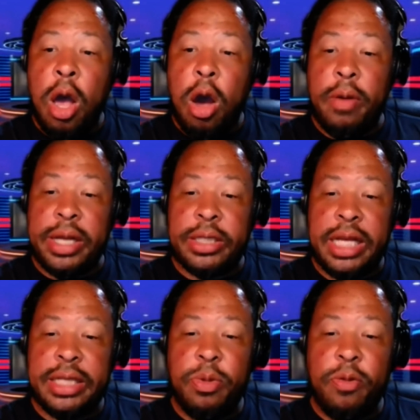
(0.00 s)
All right, so
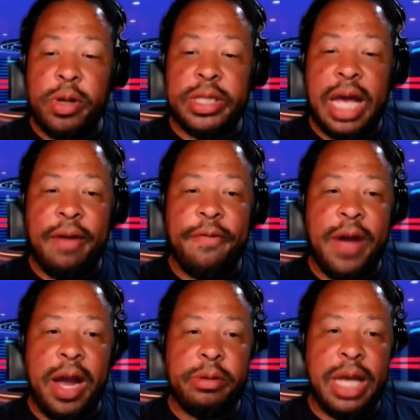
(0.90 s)
let's move on to our
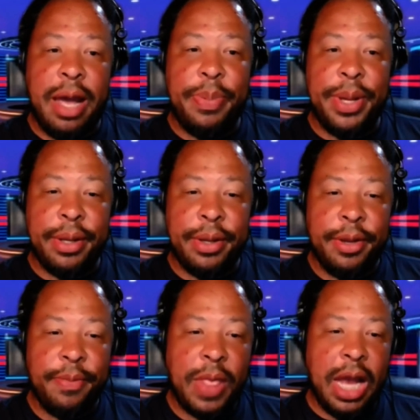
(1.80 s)
final topic.
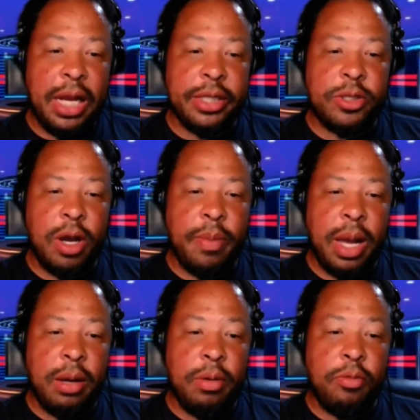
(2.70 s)
And let's talk
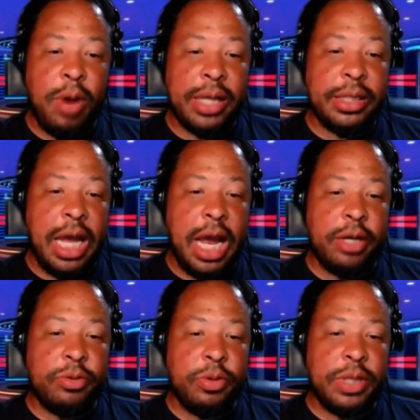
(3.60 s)
about Roxxxy
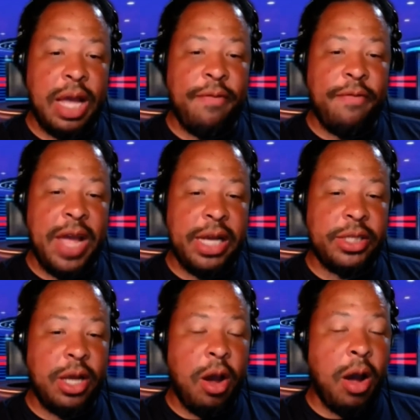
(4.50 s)
Andrews and
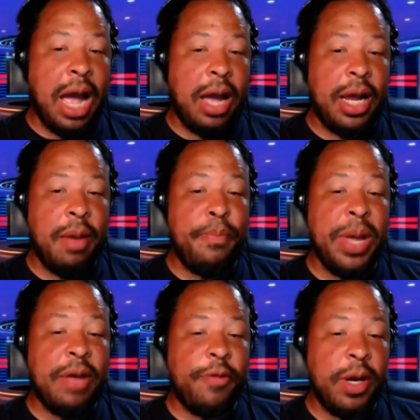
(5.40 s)
Vanjie are out here
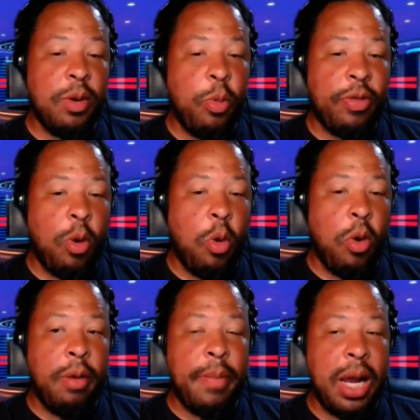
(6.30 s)
beefing with
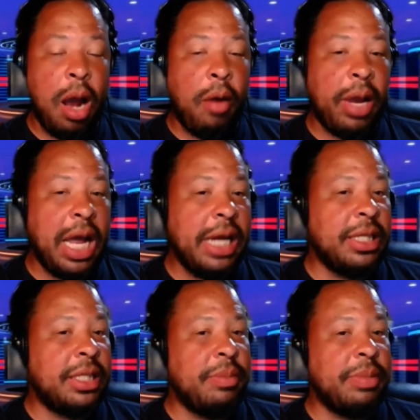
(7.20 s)
Aura Mayari. It
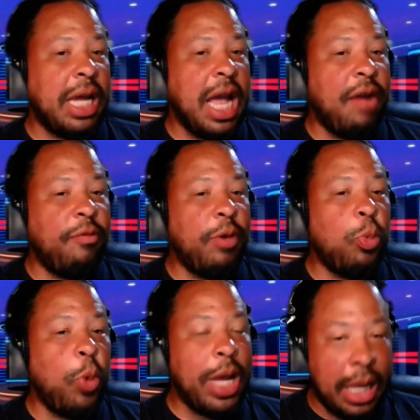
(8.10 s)
just seems like every
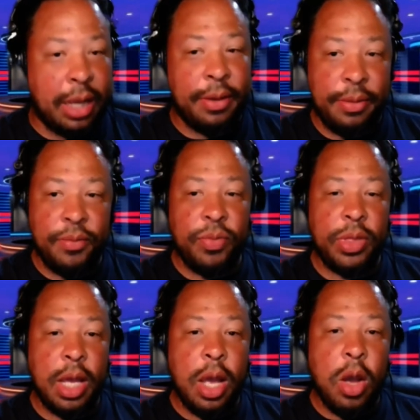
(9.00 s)
week
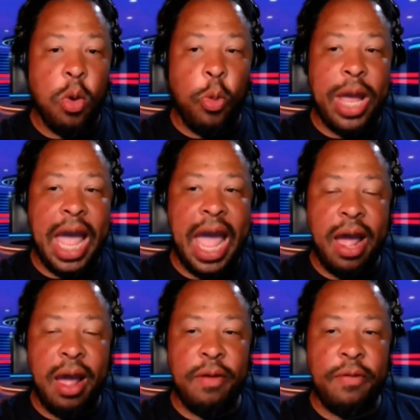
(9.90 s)
we
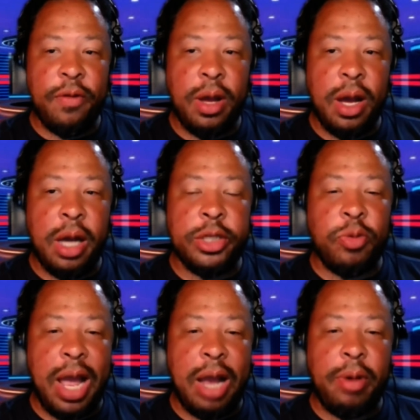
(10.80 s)
have a
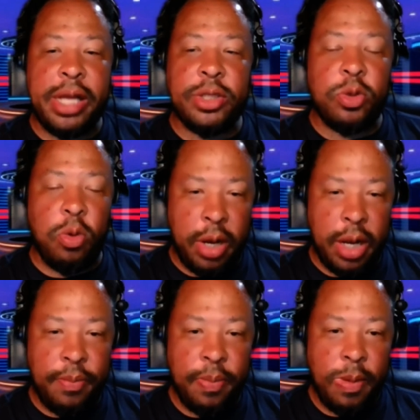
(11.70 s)
drag race
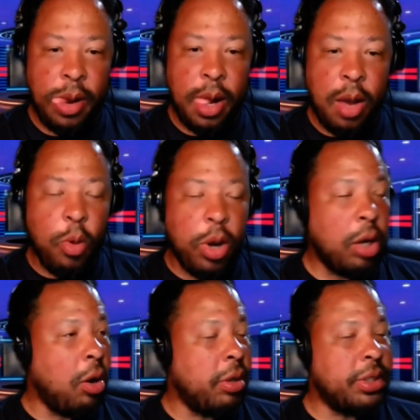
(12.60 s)
story where the
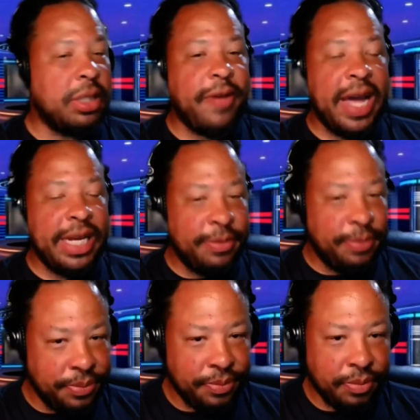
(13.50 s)
girls is fighting.